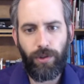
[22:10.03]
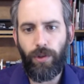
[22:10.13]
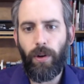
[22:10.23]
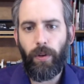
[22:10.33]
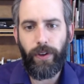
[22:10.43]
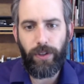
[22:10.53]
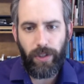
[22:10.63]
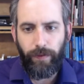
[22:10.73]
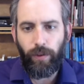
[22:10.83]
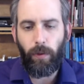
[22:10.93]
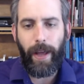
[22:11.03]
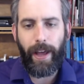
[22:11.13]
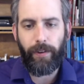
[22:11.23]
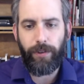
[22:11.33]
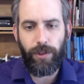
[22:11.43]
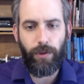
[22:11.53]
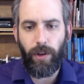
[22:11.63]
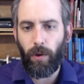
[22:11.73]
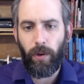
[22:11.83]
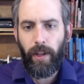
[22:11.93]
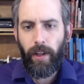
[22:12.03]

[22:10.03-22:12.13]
you know their sinful patterns, you know